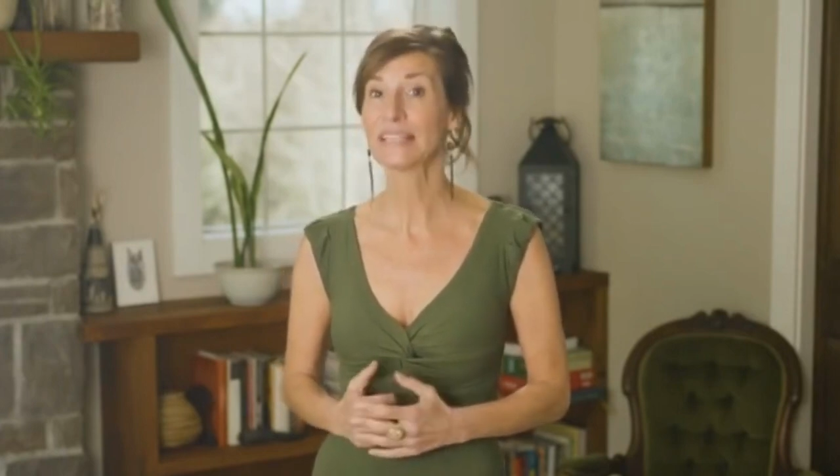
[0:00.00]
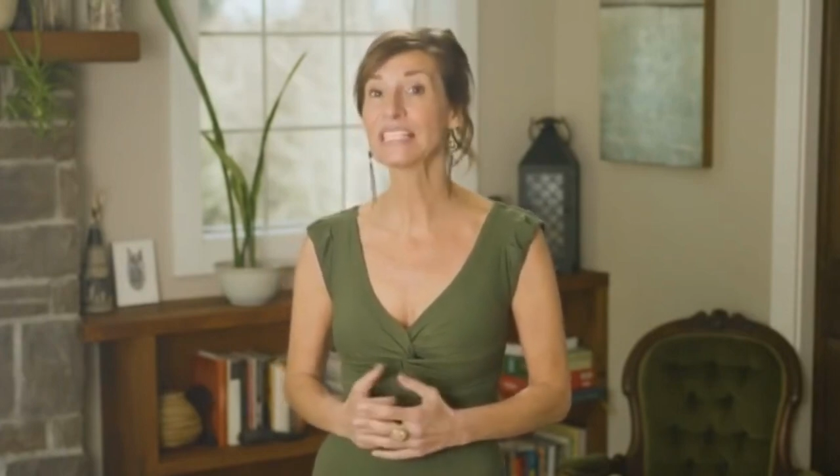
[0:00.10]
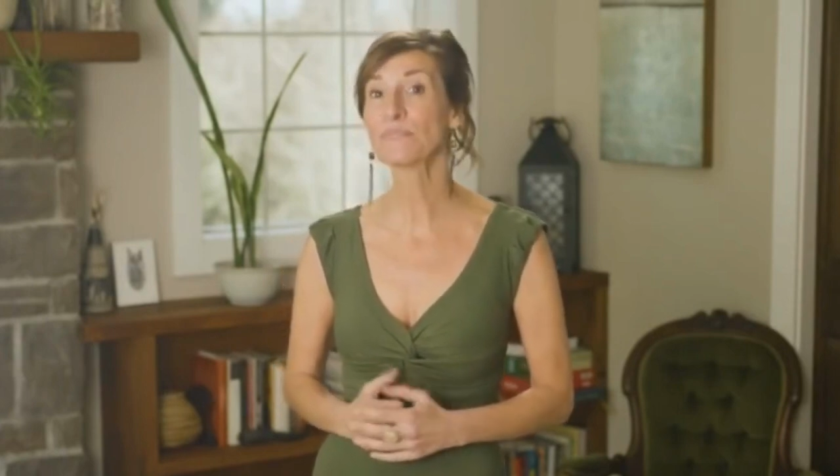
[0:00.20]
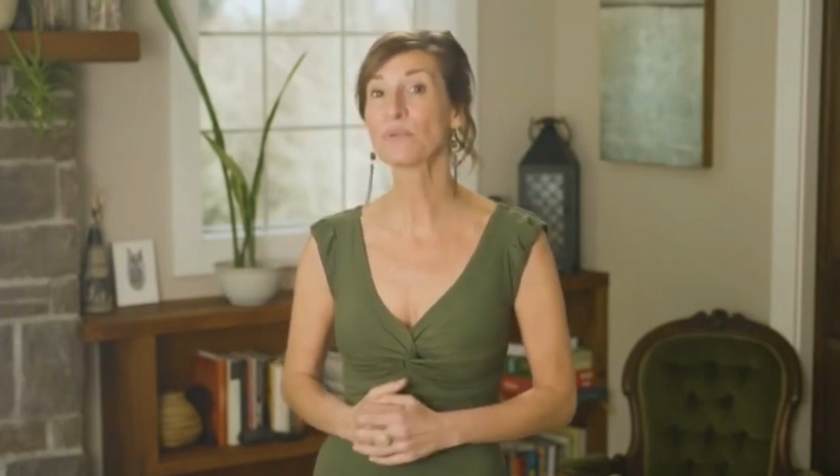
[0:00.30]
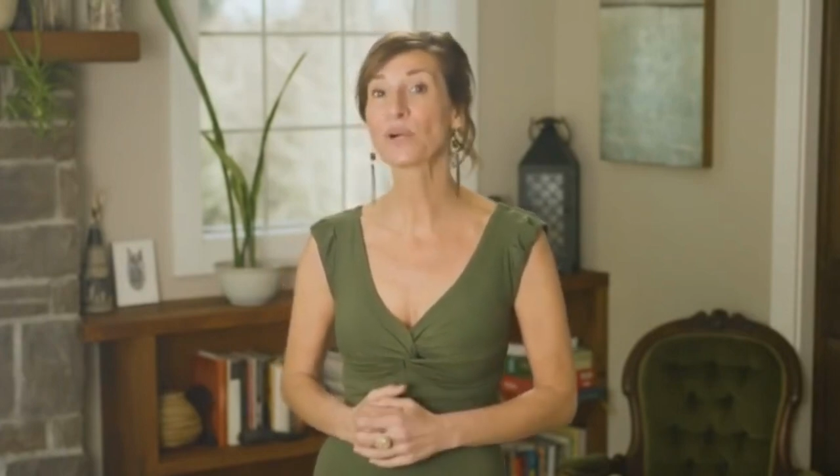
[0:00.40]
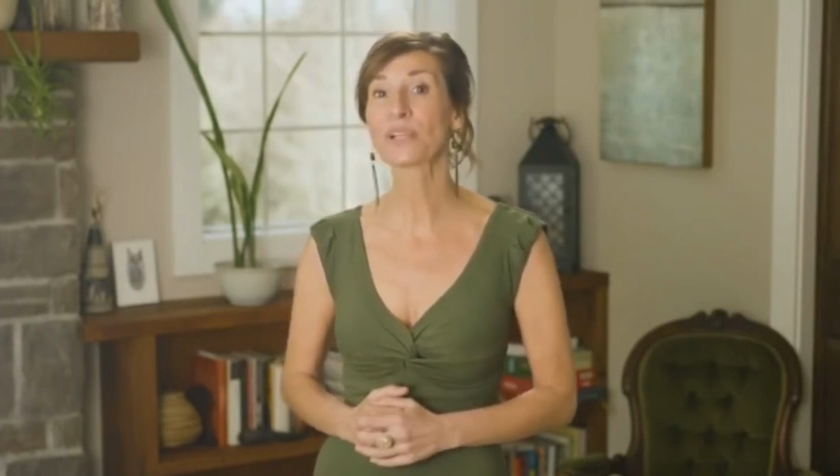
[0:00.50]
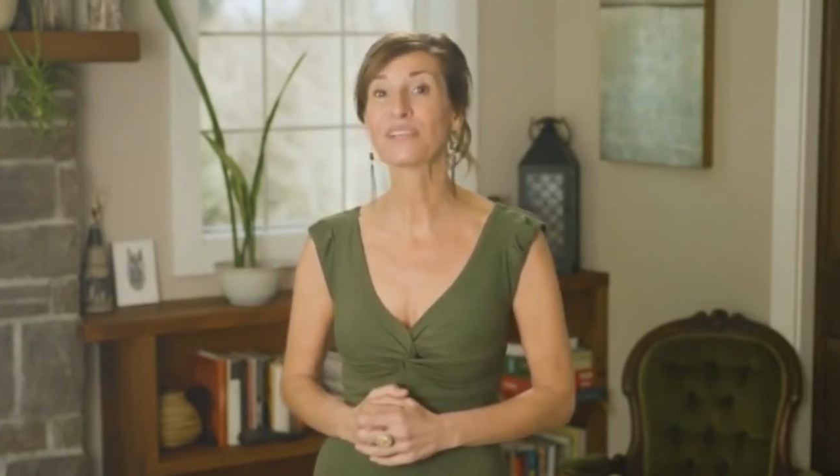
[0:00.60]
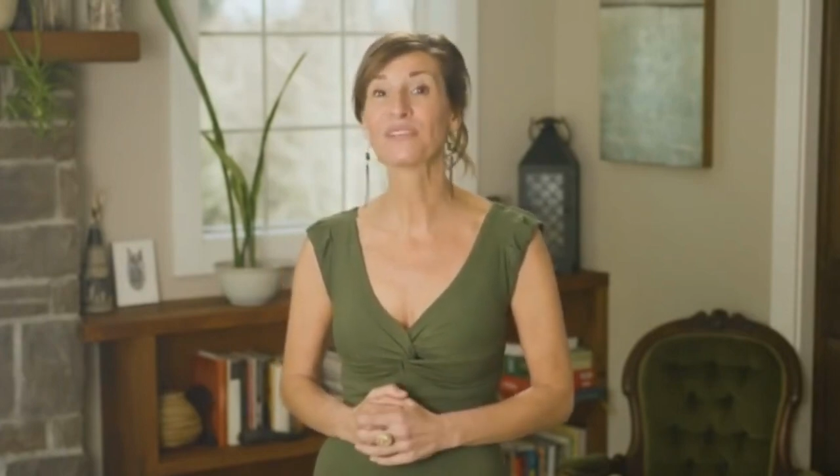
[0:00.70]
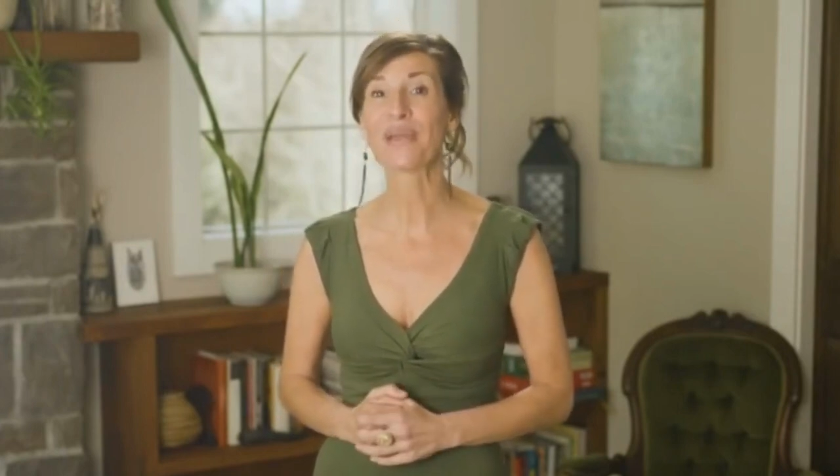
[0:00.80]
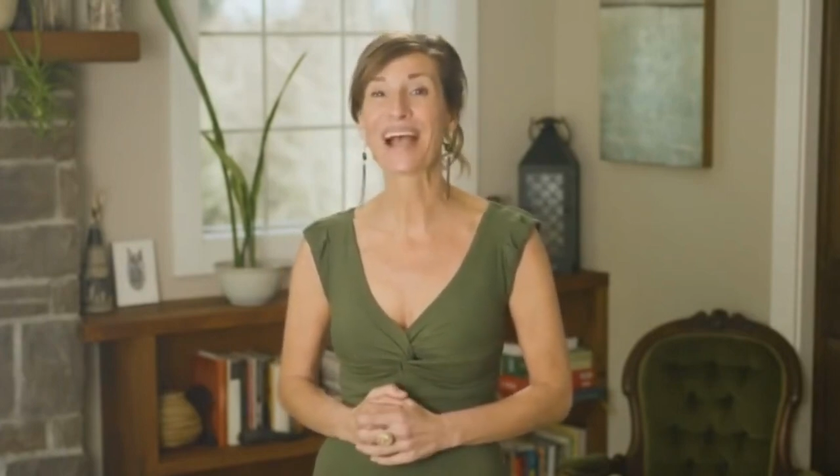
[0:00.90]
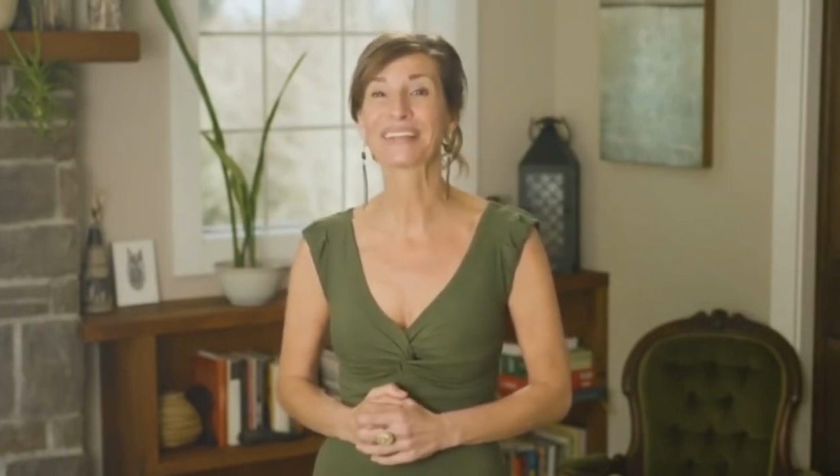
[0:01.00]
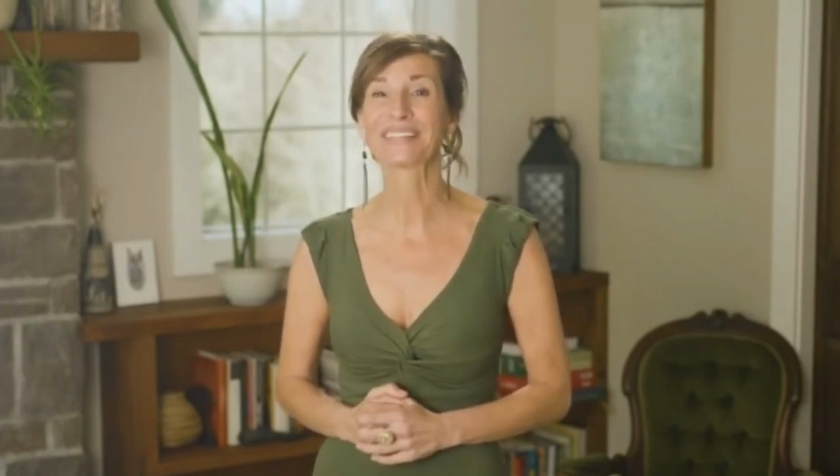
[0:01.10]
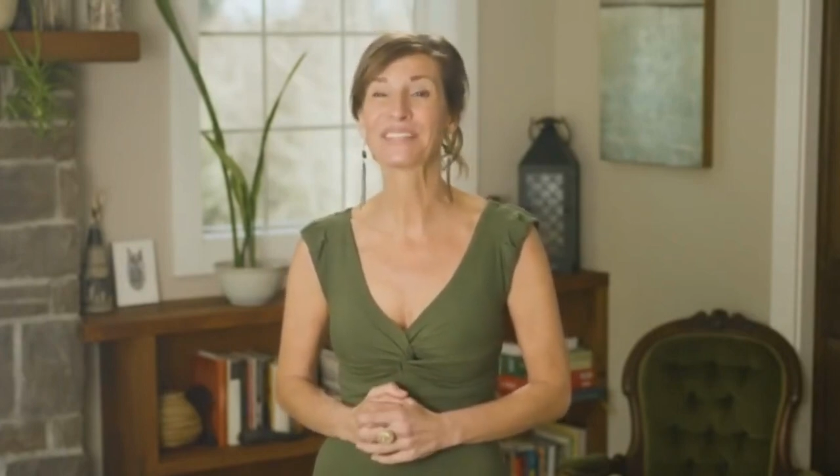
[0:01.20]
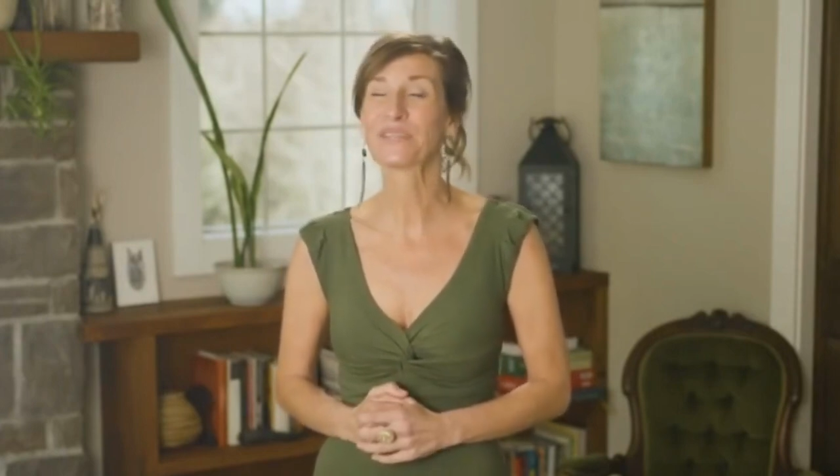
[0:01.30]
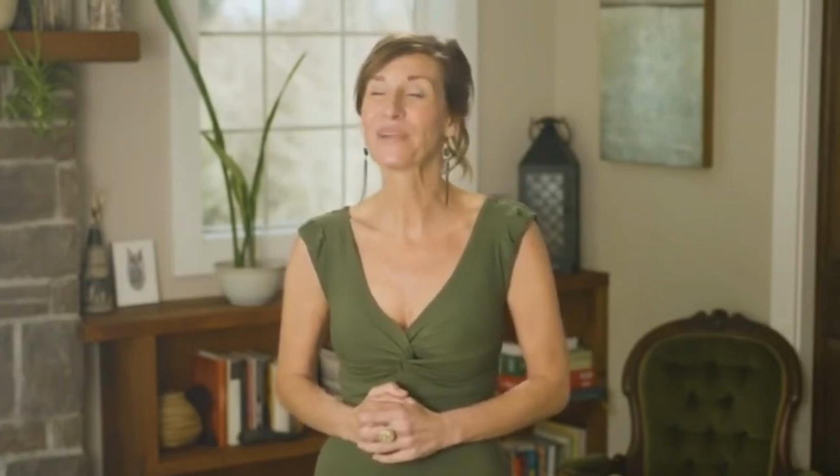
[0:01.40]
This book gives you
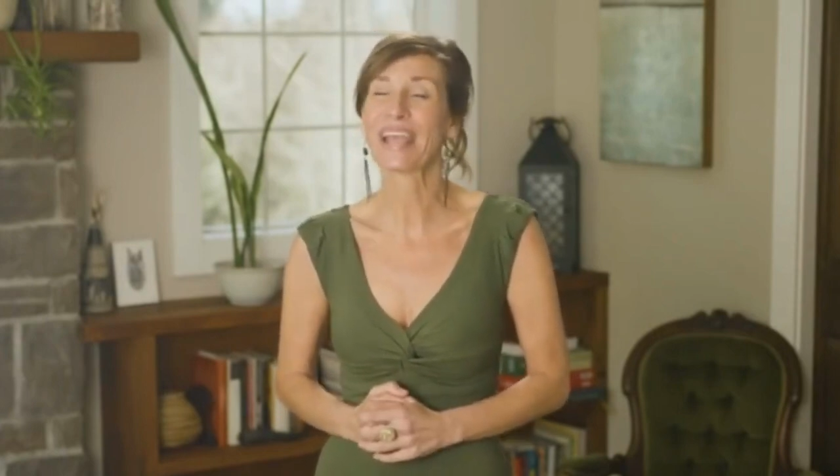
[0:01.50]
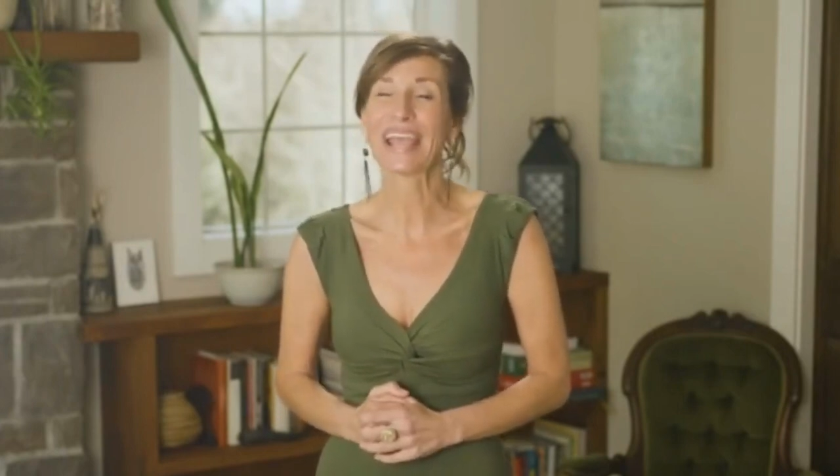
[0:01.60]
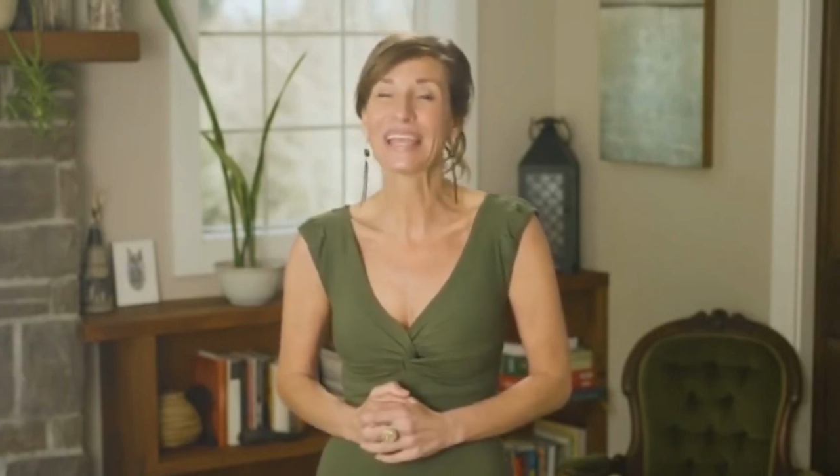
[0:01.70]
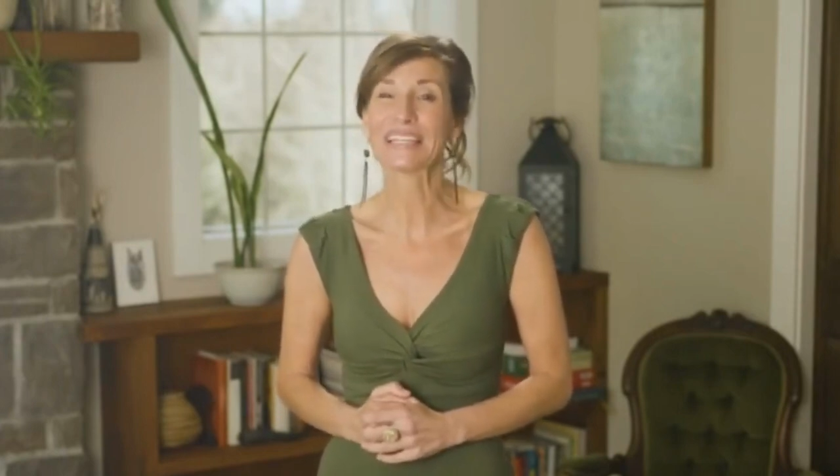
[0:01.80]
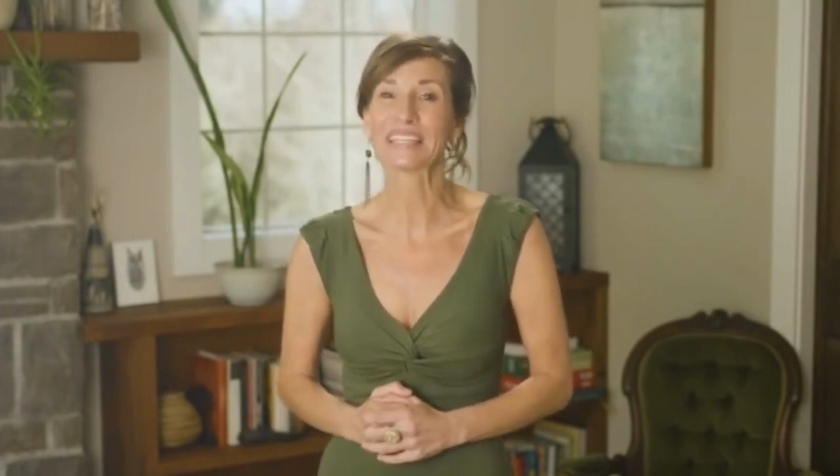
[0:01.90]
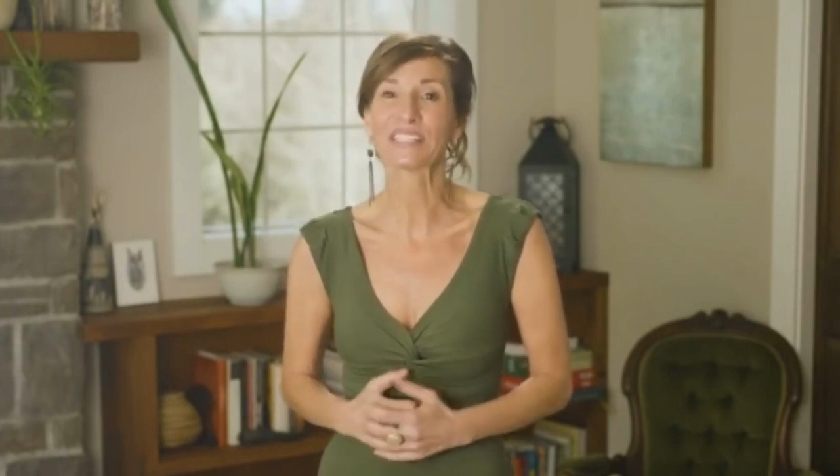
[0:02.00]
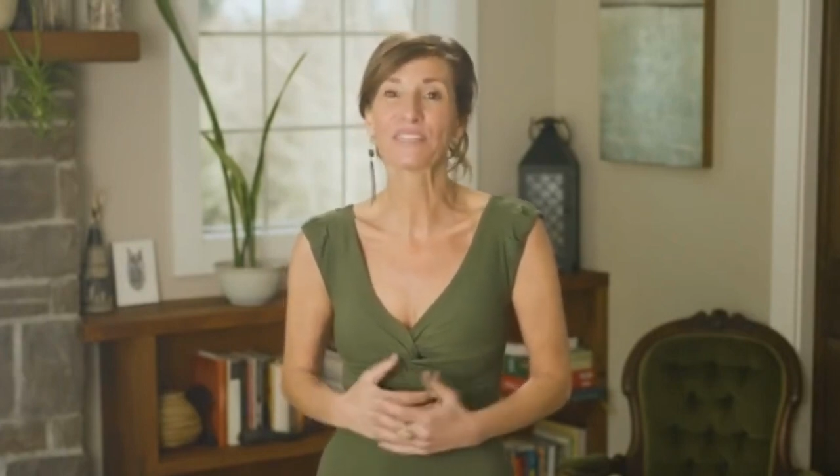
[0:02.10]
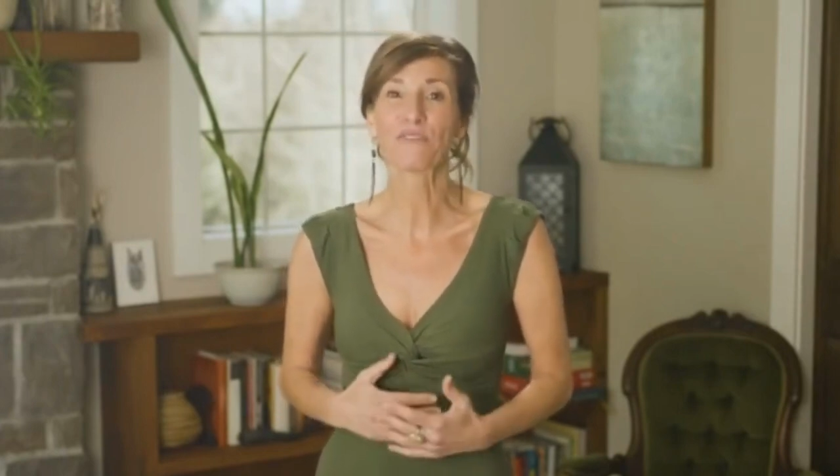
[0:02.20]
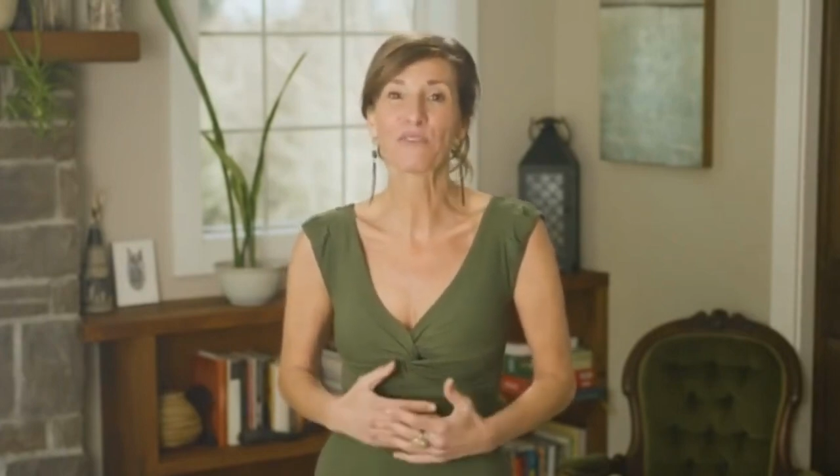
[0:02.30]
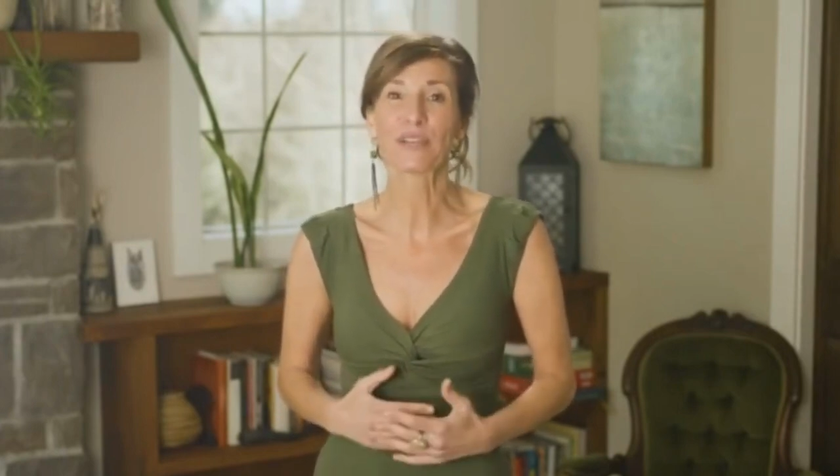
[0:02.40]
access to an endless,